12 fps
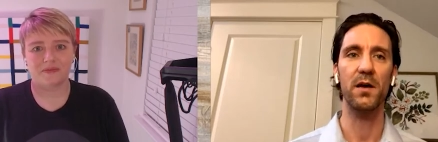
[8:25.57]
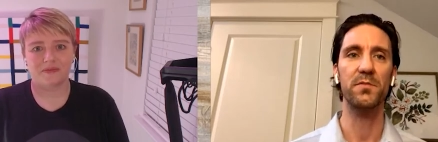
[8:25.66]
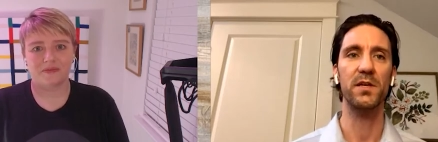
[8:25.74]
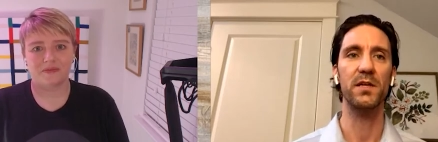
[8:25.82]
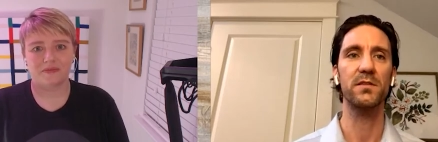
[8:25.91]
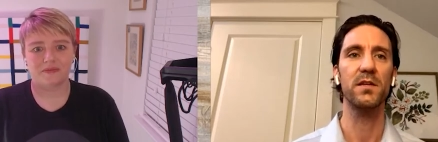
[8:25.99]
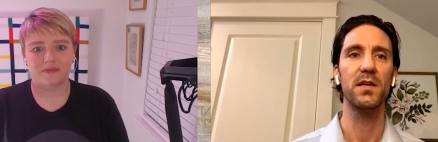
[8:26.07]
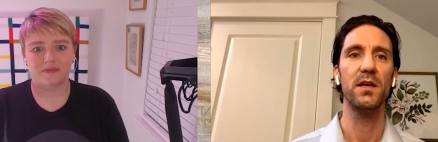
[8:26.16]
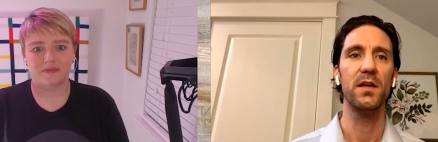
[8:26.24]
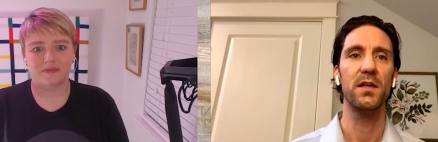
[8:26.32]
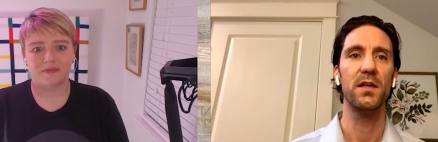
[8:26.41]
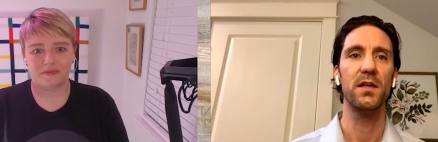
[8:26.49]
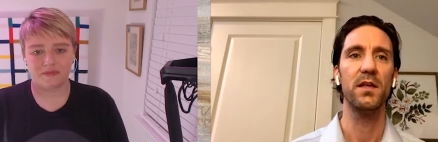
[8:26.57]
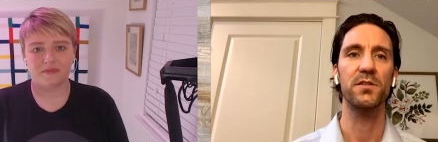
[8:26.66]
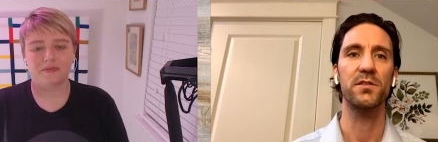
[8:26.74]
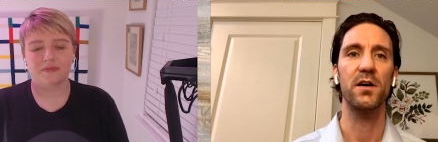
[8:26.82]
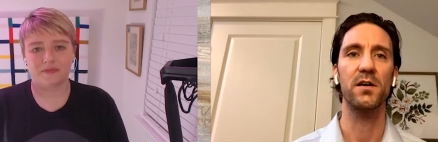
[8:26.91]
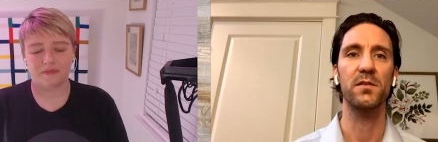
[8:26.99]
Speaker 1: updates that I
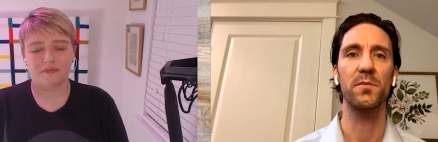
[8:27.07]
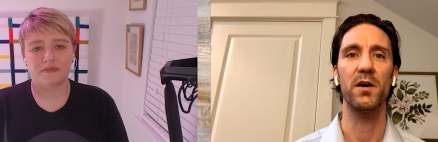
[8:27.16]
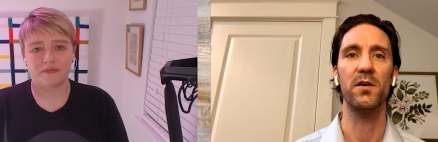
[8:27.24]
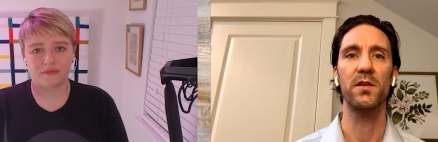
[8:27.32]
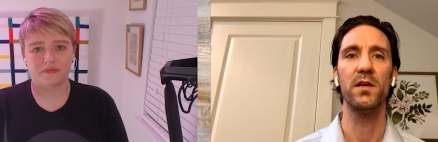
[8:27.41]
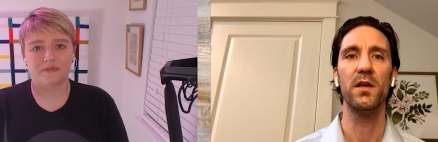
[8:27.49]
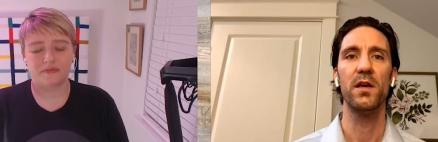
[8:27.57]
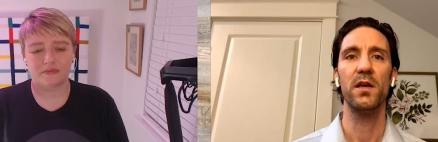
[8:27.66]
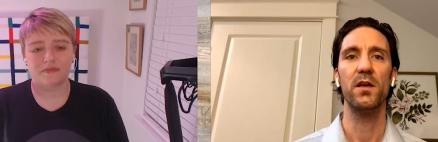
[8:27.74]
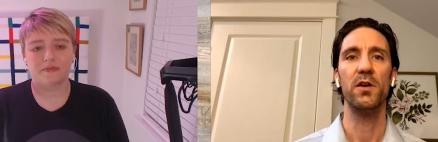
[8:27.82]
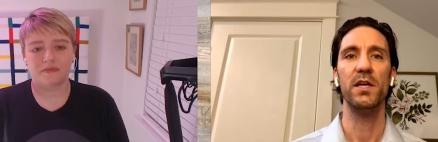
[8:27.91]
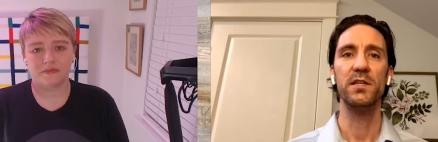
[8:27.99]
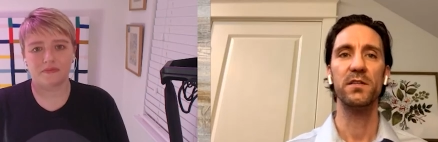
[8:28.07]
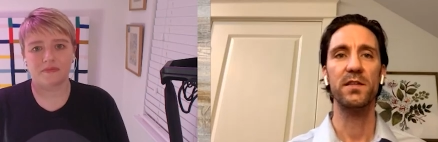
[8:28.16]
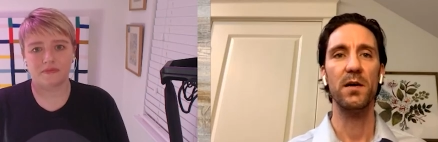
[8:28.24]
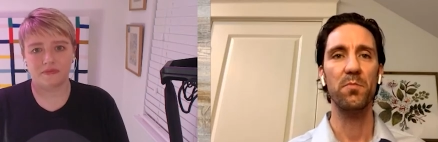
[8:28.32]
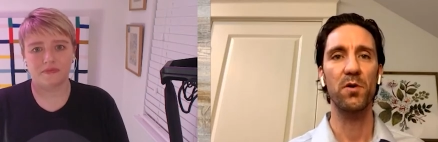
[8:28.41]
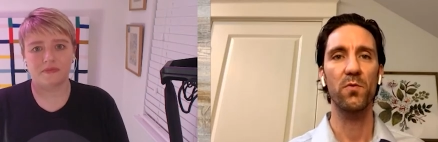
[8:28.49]
just talked about. You know, in
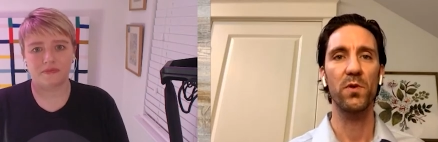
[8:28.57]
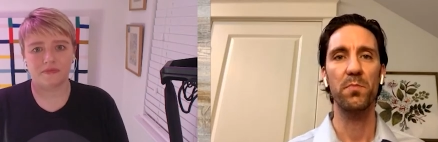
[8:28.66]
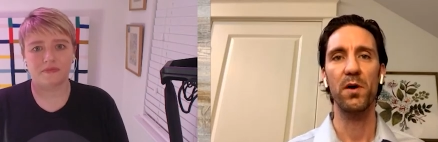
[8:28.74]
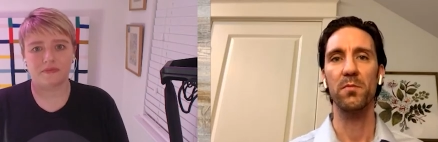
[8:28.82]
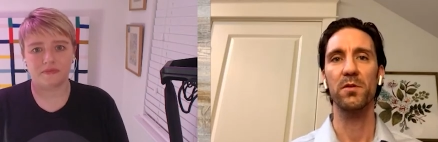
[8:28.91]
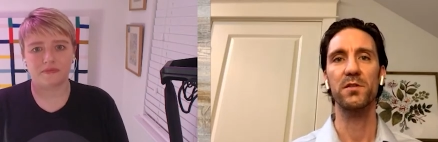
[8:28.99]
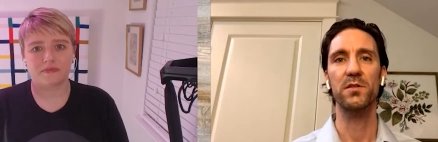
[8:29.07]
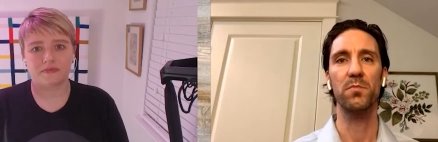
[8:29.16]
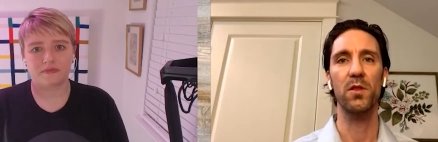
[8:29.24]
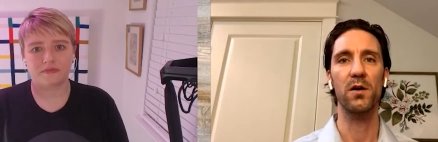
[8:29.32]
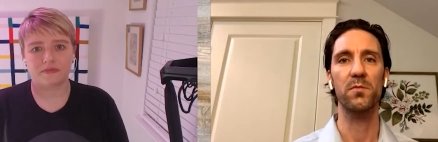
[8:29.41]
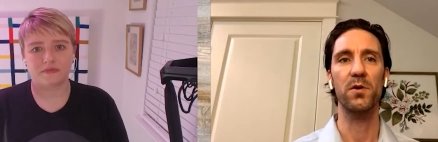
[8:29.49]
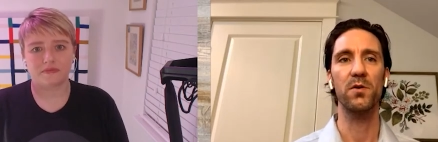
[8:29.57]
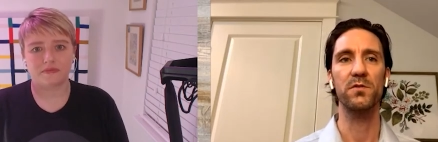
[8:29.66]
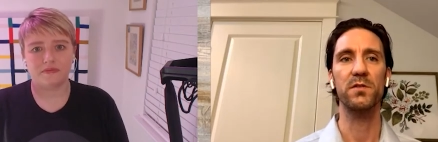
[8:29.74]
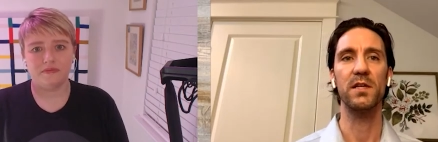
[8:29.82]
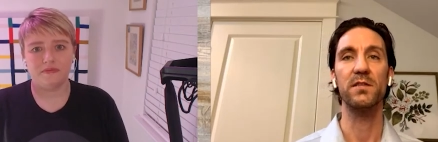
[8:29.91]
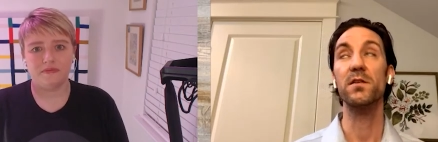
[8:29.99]
December we published a blog
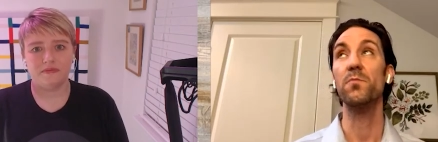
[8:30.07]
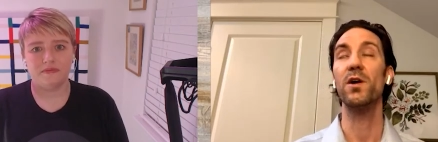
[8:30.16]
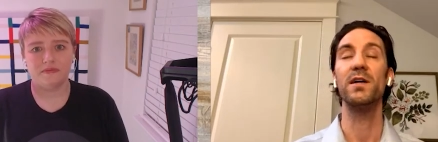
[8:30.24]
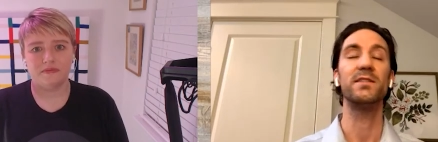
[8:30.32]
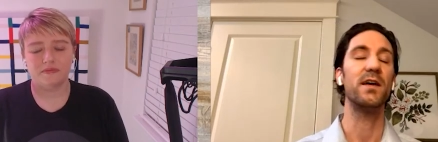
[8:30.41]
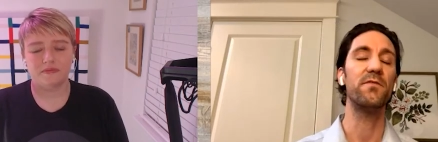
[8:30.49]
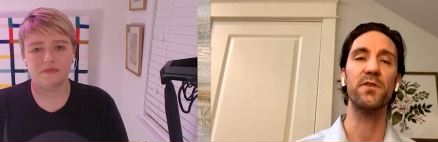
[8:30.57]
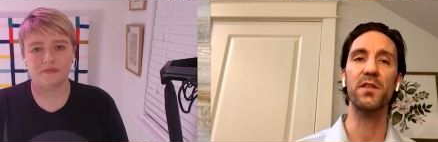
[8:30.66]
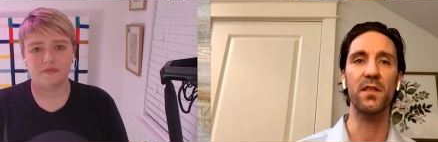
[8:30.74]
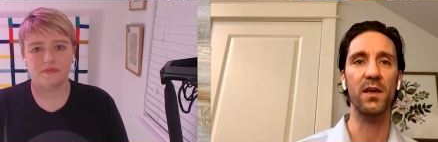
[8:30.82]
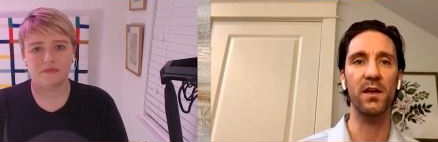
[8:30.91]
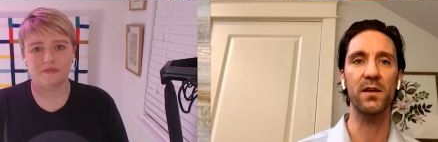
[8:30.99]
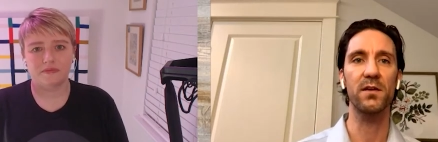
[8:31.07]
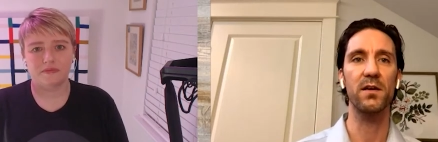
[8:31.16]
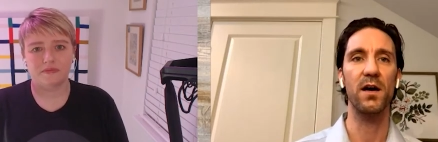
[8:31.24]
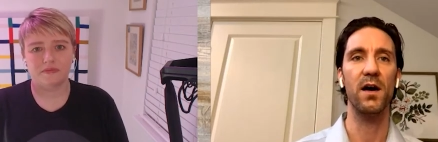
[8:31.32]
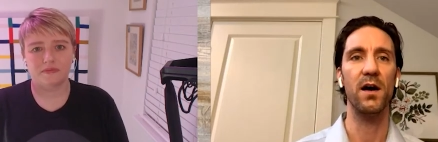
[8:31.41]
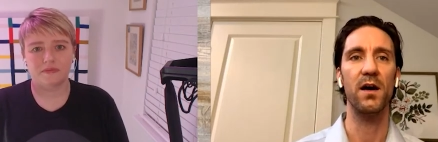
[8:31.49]
post that summarized everything
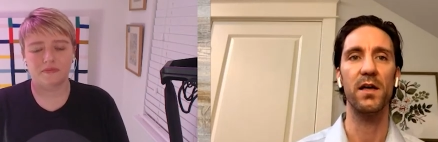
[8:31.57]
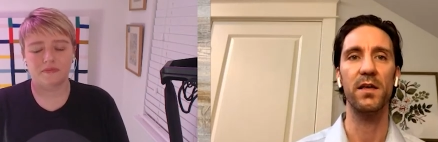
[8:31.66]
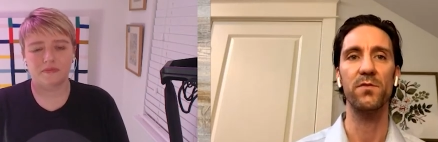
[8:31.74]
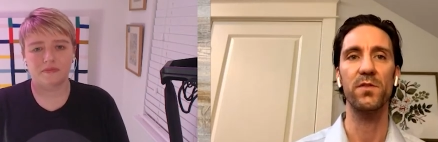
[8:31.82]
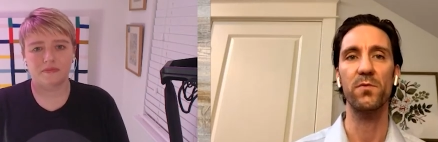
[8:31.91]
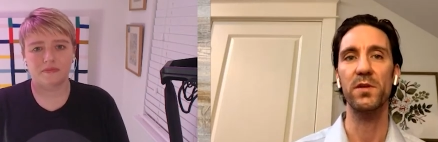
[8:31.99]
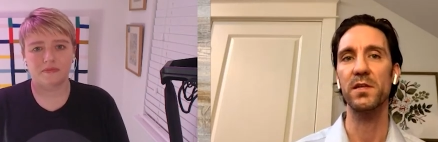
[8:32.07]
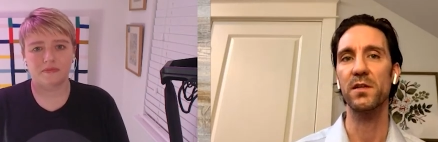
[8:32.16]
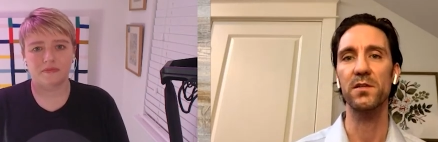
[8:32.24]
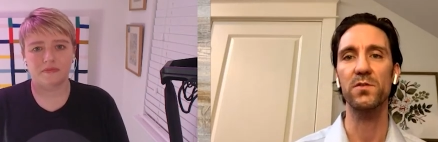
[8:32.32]
uh, that we did